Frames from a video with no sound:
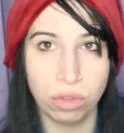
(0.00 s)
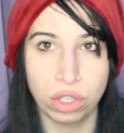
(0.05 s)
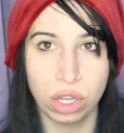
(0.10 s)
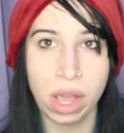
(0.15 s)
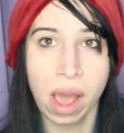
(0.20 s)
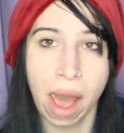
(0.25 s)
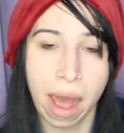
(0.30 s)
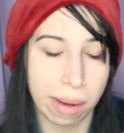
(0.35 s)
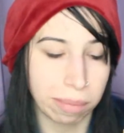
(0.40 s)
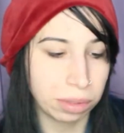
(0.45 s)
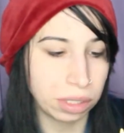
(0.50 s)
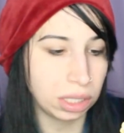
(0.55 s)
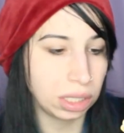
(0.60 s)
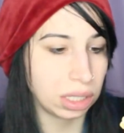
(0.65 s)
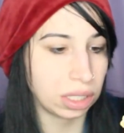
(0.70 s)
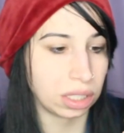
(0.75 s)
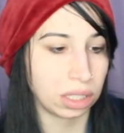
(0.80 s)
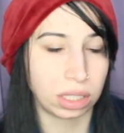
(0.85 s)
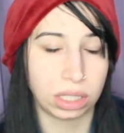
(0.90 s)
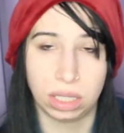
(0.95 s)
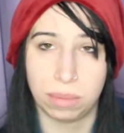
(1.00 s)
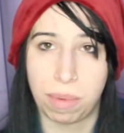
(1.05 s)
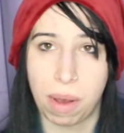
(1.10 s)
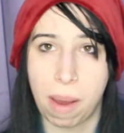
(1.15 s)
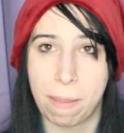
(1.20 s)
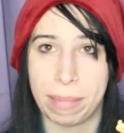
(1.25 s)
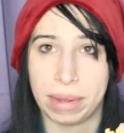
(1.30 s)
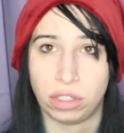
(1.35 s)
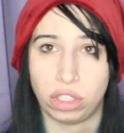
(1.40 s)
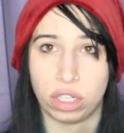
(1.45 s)
So yeah, I'm gonna keep
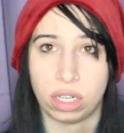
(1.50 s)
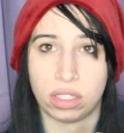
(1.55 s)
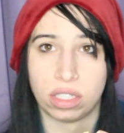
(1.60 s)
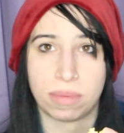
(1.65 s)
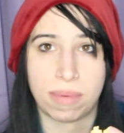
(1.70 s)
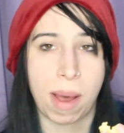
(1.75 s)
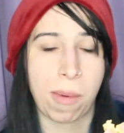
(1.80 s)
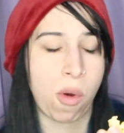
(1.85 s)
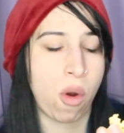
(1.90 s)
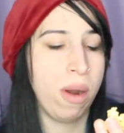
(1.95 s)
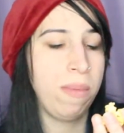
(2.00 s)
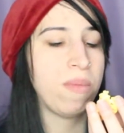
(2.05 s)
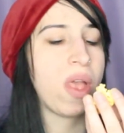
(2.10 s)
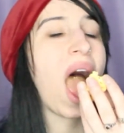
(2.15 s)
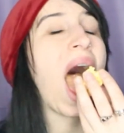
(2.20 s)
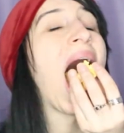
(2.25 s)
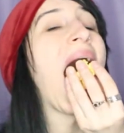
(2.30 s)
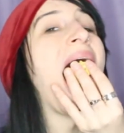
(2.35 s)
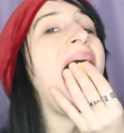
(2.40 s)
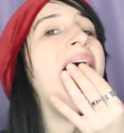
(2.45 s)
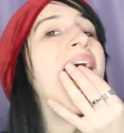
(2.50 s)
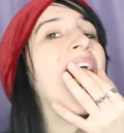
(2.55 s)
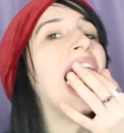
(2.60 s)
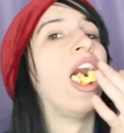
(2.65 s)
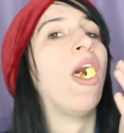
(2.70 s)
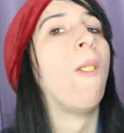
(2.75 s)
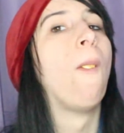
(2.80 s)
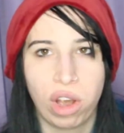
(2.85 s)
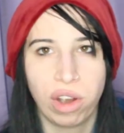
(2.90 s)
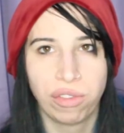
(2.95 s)
on munching on this popcorn.
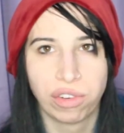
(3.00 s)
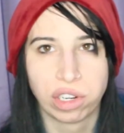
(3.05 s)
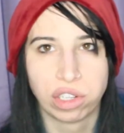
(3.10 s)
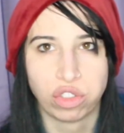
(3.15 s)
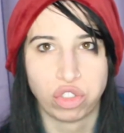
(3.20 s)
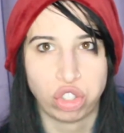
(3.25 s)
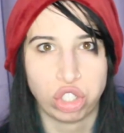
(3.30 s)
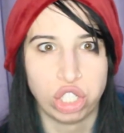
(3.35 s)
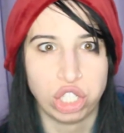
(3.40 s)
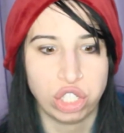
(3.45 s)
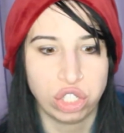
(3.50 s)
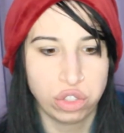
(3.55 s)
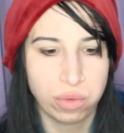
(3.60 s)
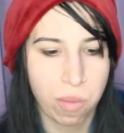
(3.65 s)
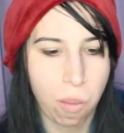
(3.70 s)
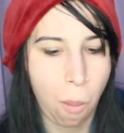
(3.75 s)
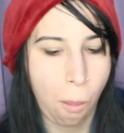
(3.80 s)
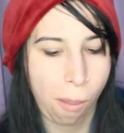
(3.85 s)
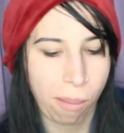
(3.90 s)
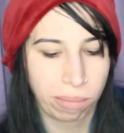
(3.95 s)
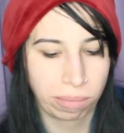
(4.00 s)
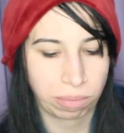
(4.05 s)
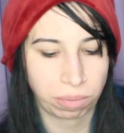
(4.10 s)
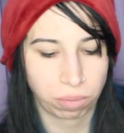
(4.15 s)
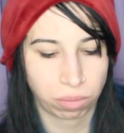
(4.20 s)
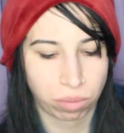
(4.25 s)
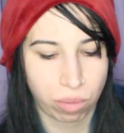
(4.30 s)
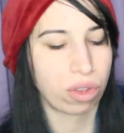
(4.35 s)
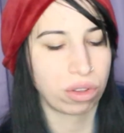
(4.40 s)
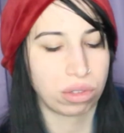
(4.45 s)
Covered in cheese.
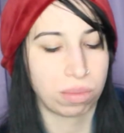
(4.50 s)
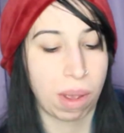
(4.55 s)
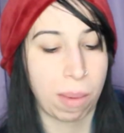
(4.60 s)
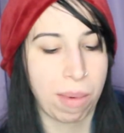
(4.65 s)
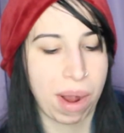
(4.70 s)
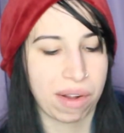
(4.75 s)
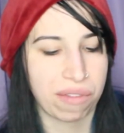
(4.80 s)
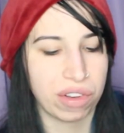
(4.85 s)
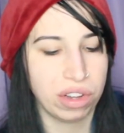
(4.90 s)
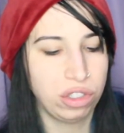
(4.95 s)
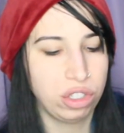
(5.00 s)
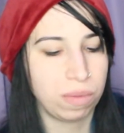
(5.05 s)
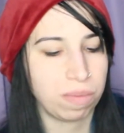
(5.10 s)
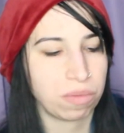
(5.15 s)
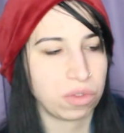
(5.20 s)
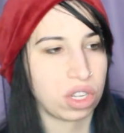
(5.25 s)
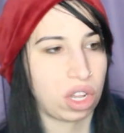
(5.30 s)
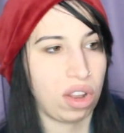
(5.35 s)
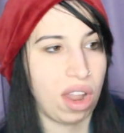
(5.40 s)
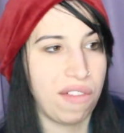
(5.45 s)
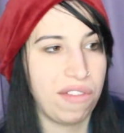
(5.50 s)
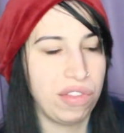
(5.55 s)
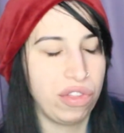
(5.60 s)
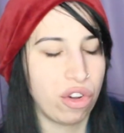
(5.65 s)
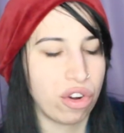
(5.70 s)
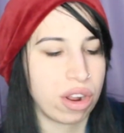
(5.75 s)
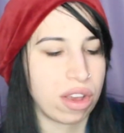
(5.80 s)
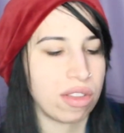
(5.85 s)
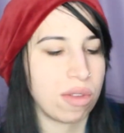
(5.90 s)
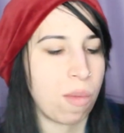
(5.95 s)
It's my breakfast. It's
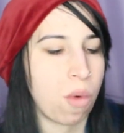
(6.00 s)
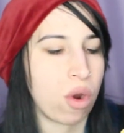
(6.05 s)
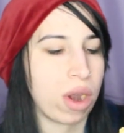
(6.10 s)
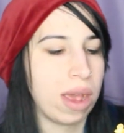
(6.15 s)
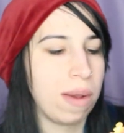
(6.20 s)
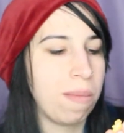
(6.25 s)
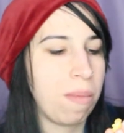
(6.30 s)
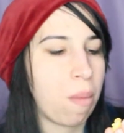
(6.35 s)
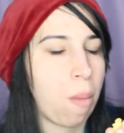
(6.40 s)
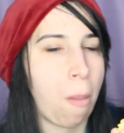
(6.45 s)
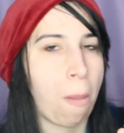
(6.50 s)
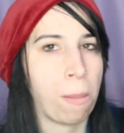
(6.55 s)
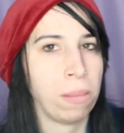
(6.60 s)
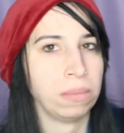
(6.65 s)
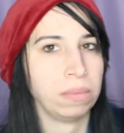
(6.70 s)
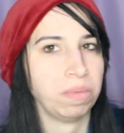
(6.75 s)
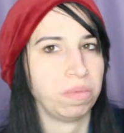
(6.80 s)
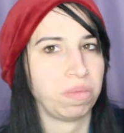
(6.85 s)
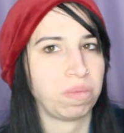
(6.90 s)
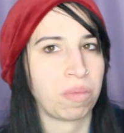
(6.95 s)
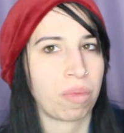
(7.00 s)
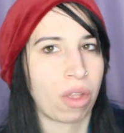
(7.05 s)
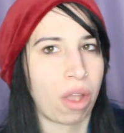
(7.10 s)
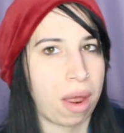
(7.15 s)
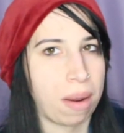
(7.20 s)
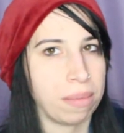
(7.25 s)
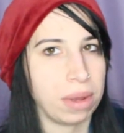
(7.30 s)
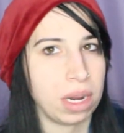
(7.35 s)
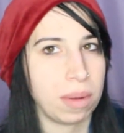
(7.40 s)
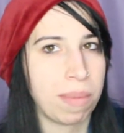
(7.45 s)
11:30 in the morning.
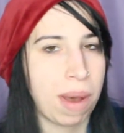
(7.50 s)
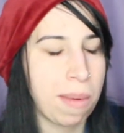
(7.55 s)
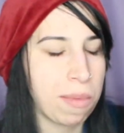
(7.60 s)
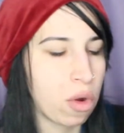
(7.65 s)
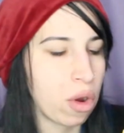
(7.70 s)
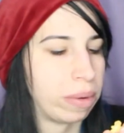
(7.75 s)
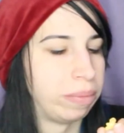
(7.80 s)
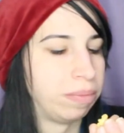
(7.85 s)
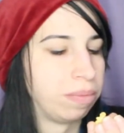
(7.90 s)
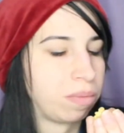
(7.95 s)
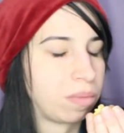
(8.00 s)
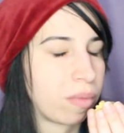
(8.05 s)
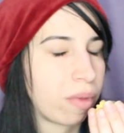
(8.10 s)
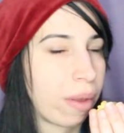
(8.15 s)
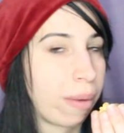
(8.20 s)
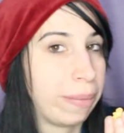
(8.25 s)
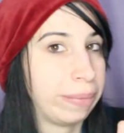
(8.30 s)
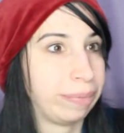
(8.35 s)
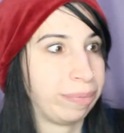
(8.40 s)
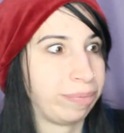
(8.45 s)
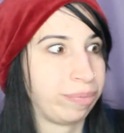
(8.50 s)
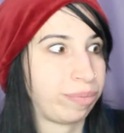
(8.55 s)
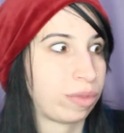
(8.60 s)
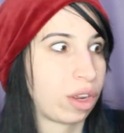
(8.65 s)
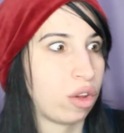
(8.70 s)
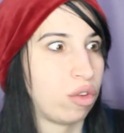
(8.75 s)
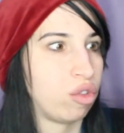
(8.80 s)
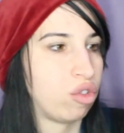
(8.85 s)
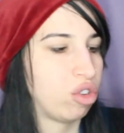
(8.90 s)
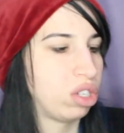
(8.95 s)
I'm eating popcorn.
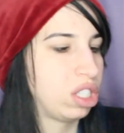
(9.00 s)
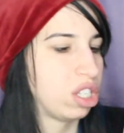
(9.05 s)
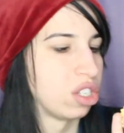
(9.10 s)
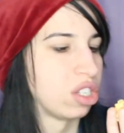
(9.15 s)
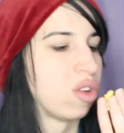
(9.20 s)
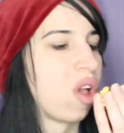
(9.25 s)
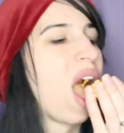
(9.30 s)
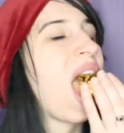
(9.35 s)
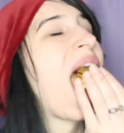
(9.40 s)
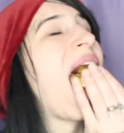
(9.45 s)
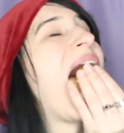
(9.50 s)
Nutritious.